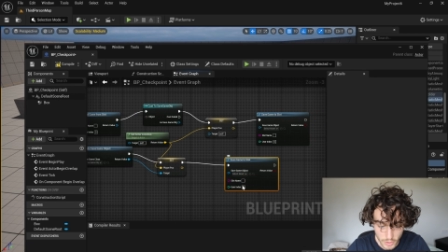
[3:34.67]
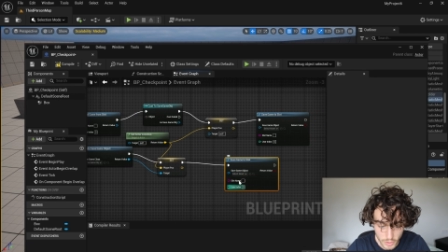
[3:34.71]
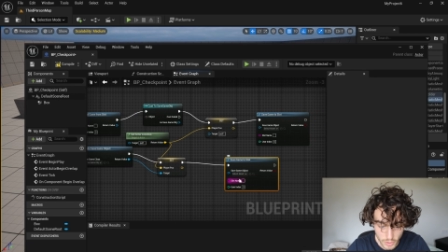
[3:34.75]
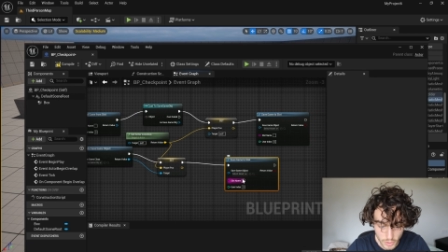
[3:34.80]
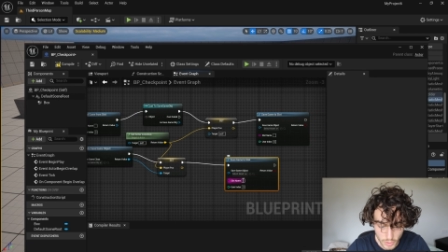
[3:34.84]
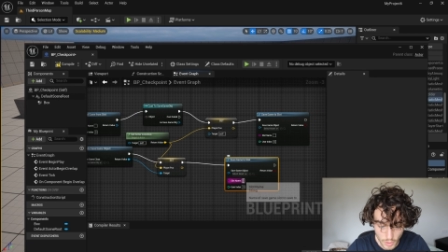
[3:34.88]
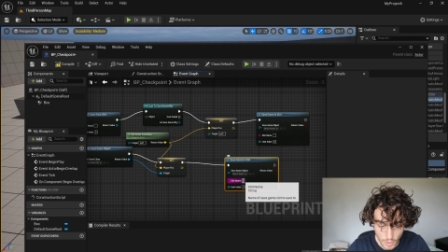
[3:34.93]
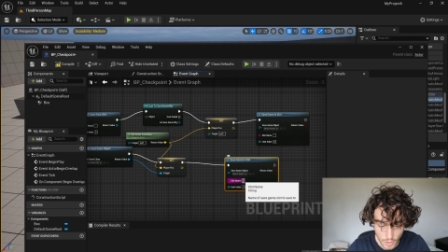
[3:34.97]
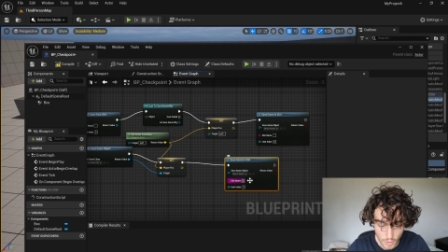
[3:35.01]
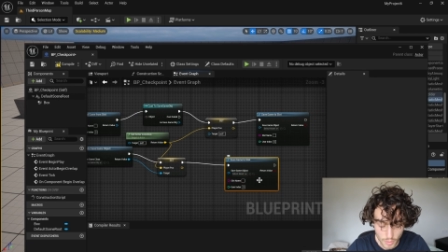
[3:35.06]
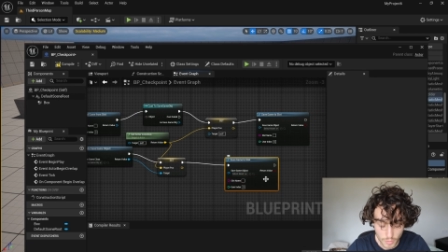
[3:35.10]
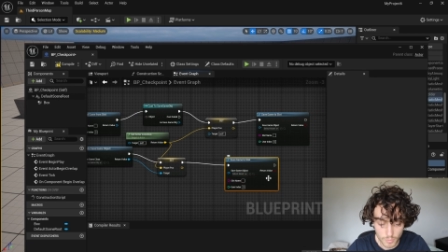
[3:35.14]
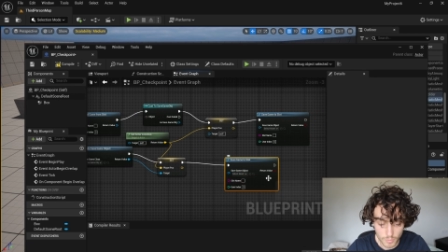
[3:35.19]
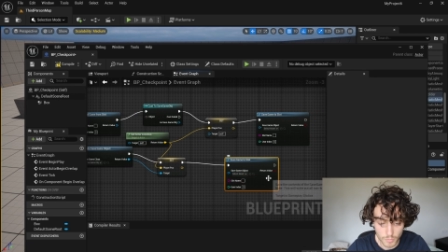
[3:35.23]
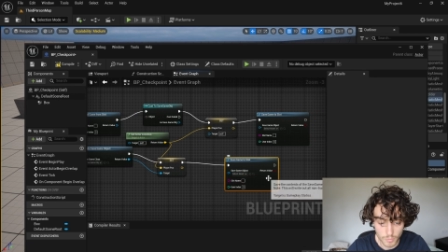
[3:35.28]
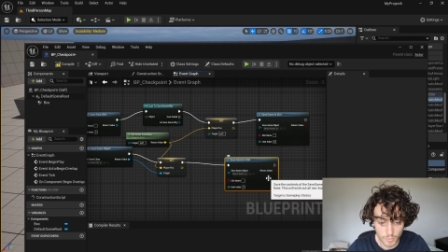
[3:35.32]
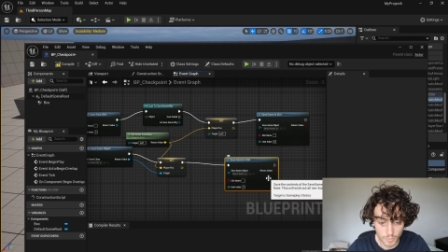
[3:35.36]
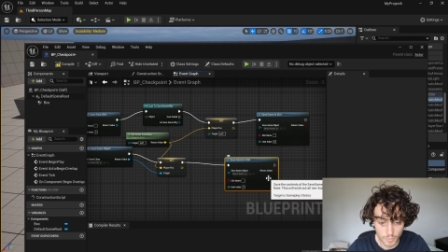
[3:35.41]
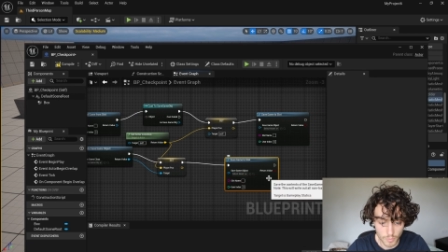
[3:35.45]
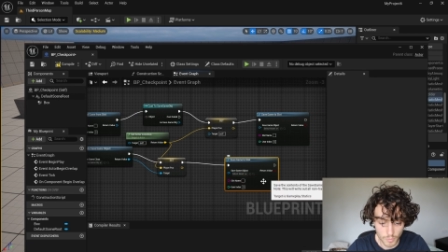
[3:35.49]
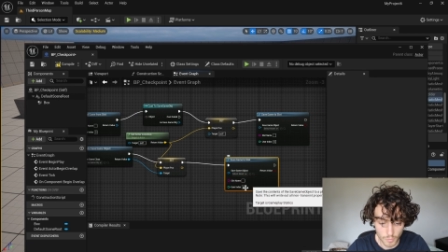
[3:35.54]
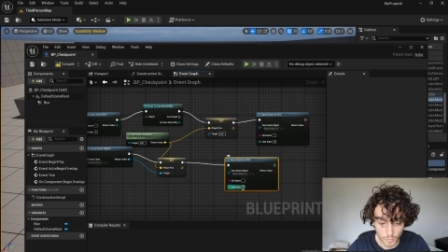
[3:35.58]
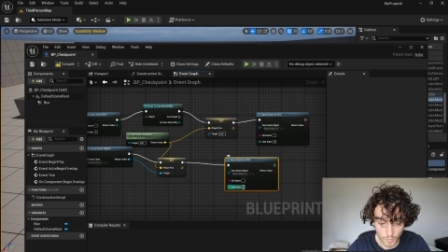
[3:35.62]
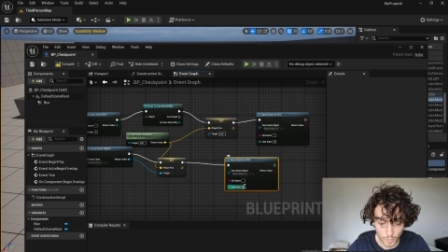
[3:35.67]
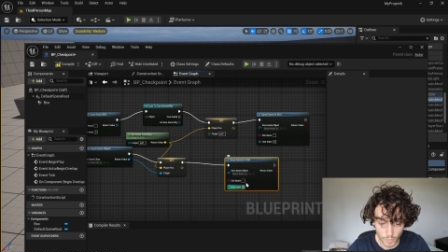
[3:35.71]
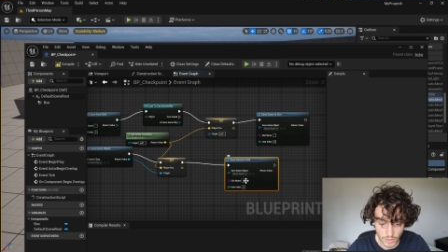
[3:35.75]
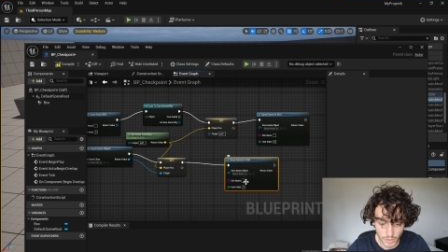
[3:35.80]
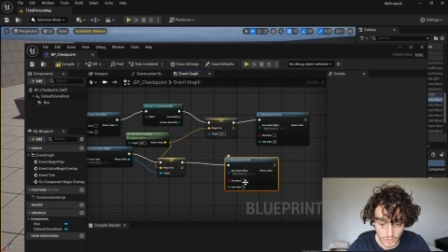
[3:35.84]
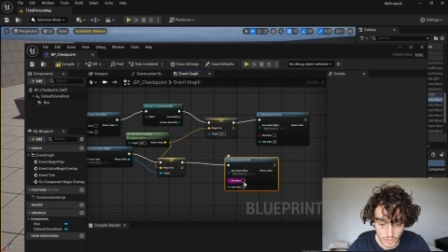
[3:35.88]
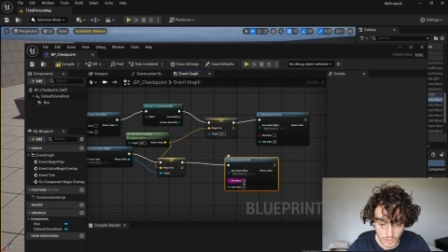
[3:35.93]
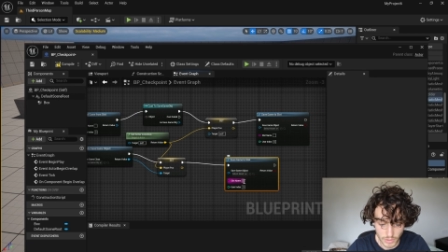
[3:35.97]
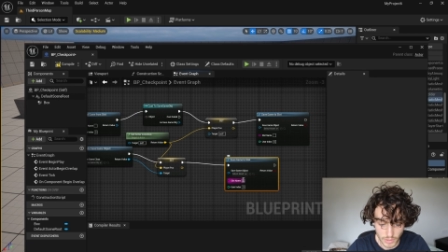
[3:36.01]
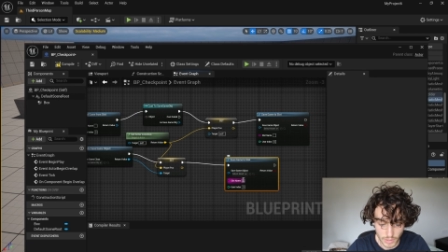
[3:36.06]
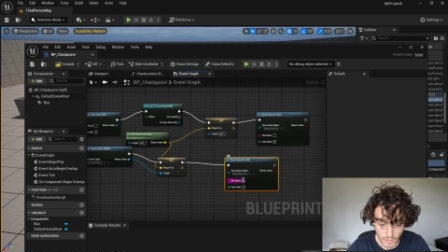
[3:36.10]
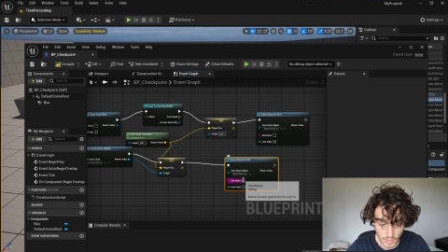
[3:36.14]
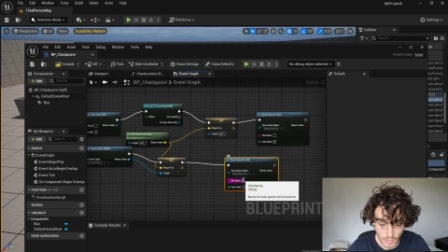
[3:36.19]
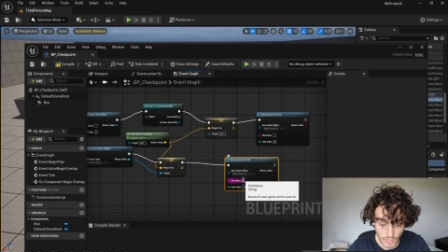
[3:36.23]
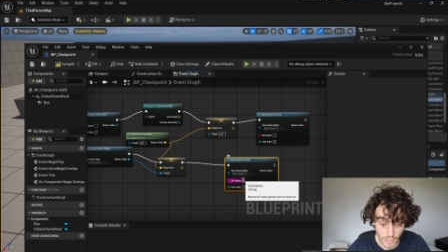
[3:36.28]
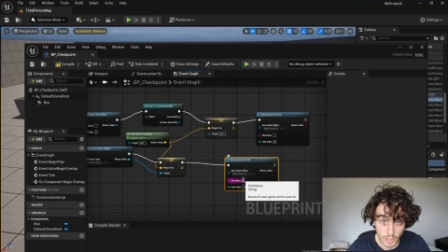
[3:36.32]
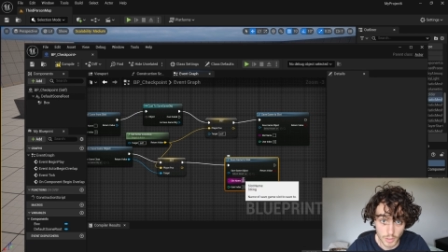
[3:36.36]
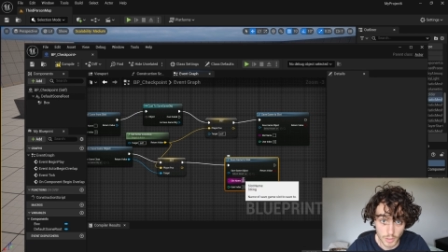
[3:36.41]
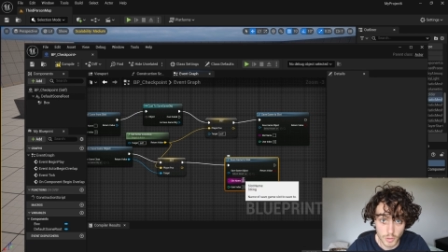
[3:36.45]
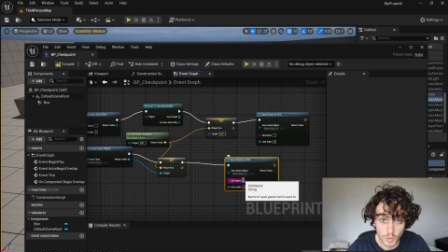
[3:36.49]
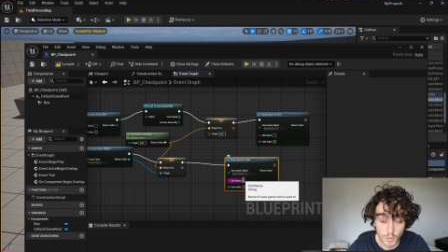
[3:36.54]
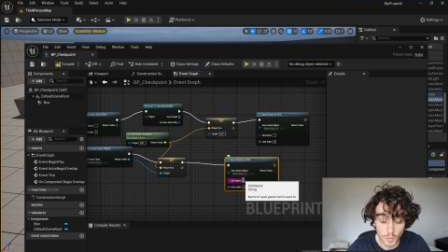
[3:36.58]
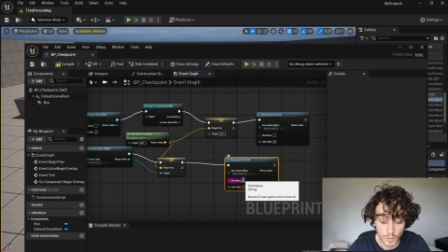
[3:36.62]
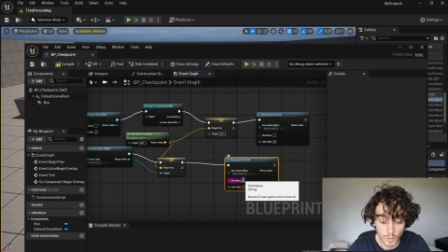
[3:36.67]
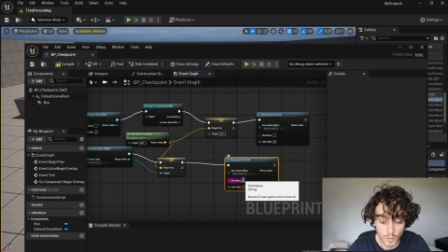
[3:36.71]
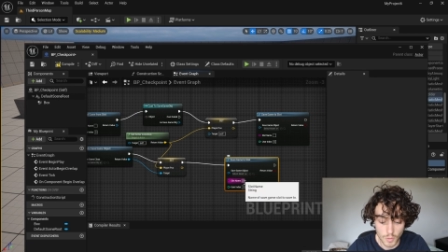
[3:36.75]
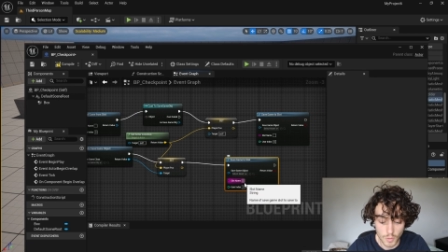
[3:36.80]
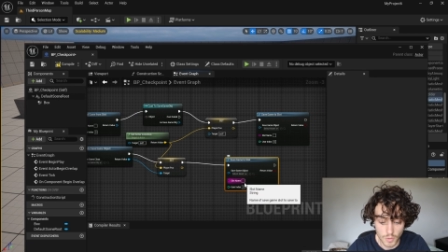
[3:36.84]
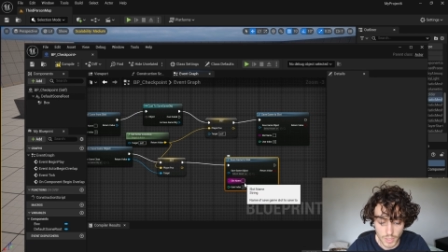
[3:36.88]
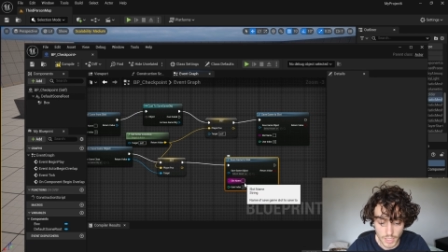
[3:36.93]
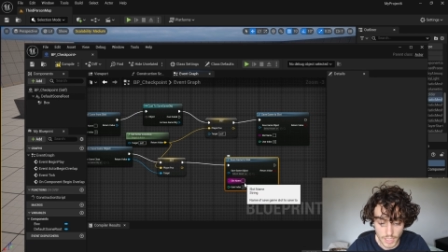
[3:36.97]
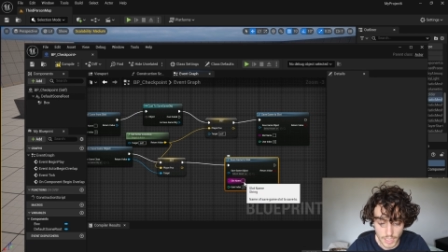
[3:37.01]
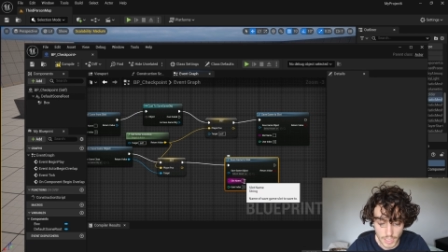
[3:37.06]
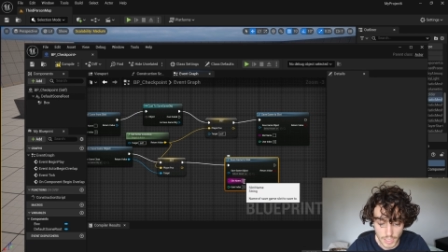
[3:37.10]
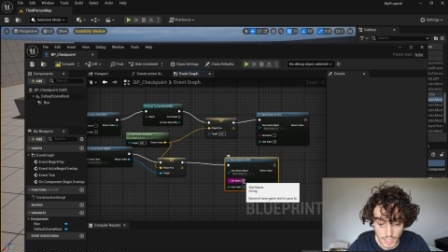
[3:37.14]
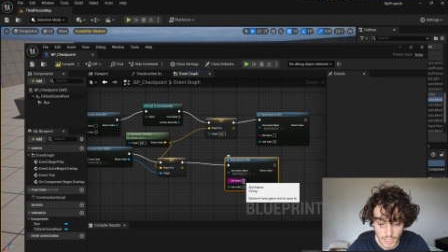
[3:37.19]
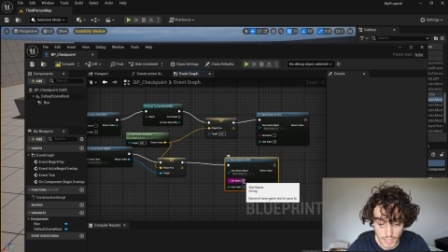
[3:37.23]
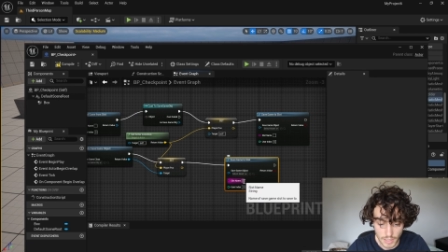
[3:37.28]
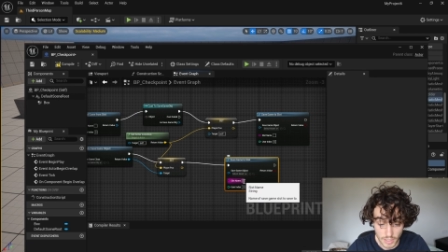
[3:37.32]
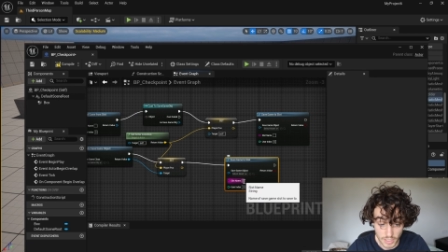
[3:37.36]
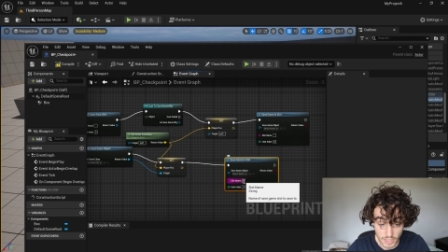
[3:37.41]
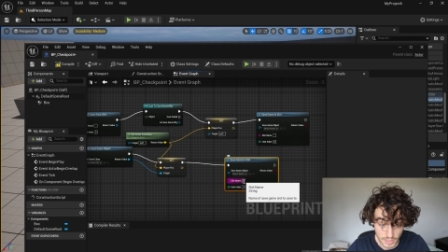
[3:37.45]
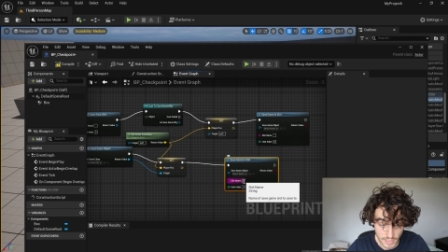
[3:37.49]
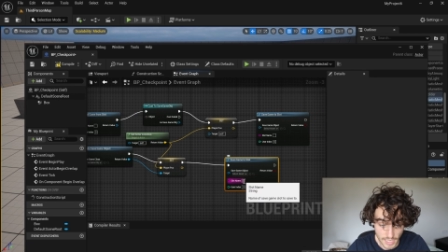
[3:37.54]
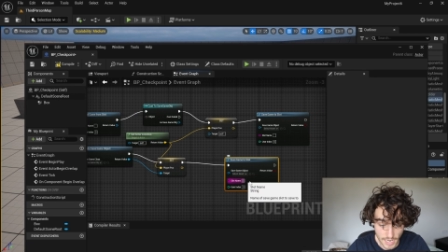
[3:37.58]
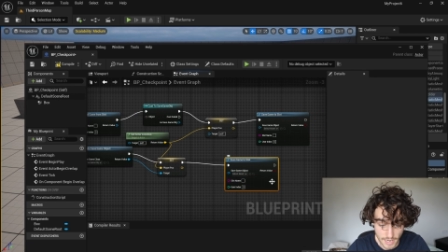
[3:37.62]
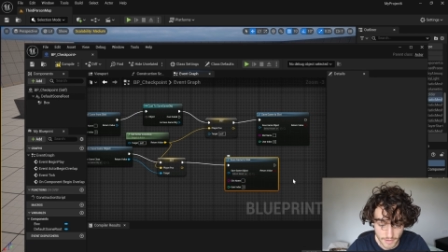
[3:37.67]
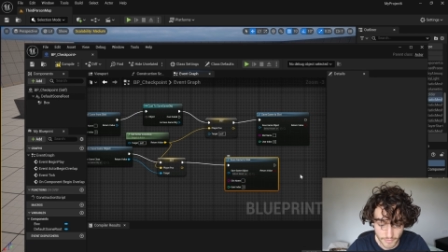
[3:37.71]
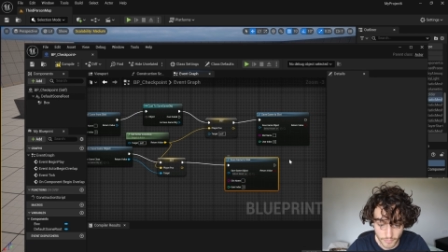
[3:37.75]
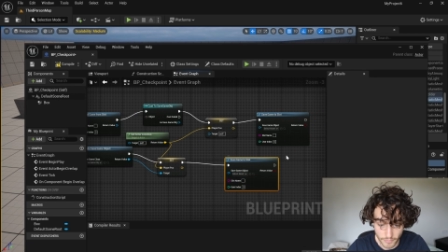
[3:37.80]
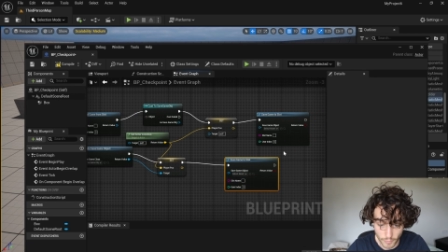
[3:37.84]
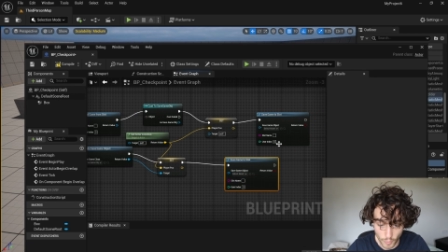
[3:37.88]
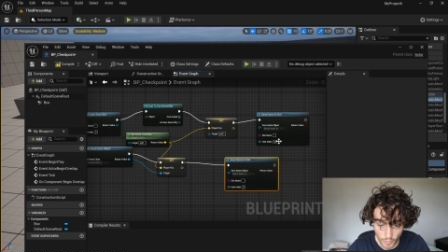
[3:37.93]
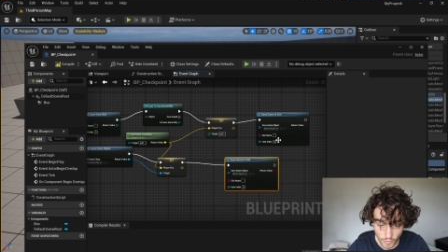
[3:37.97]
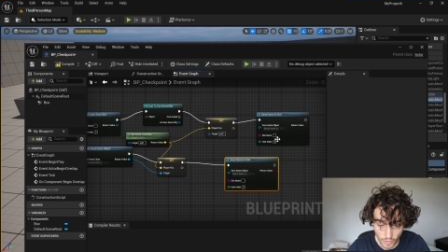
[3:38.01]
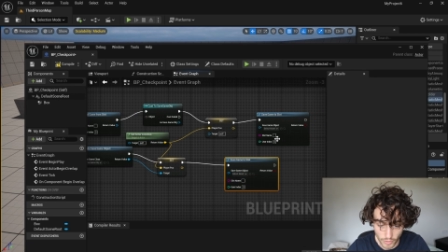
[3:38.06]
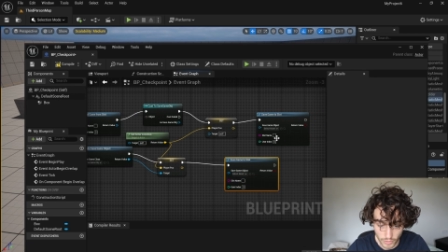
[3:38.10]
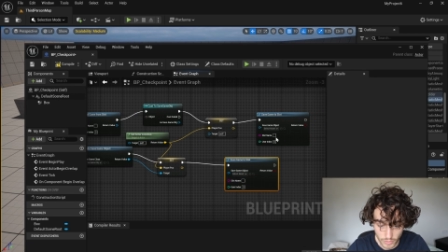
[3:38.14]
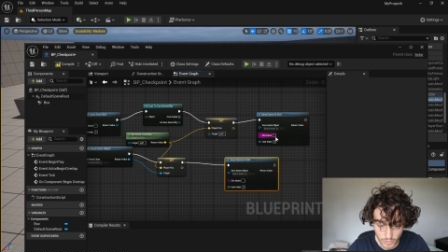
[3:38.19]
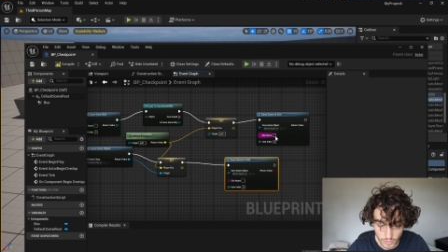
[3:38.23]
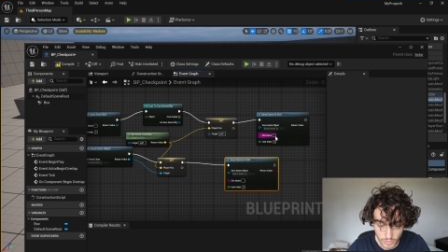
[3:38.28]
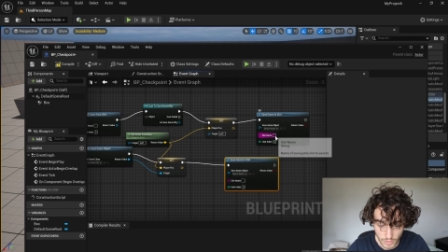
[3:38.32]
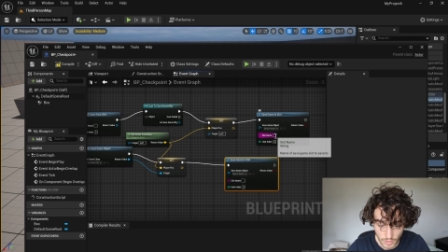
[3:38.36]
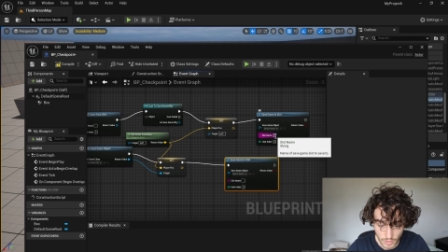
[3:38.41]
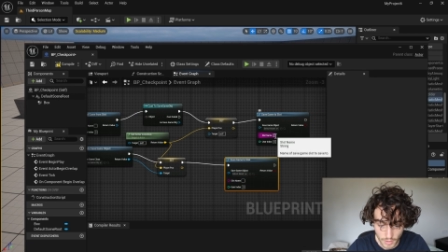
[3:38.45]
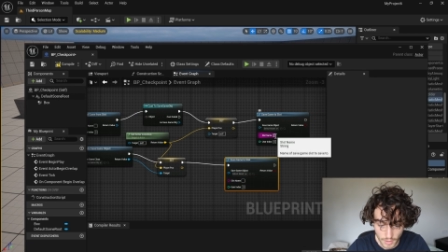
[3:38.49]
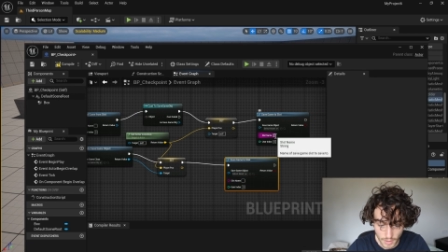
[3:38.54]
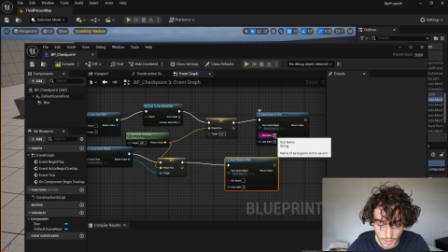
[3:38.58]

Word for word: a slot which is going to kind of store the, the save for us.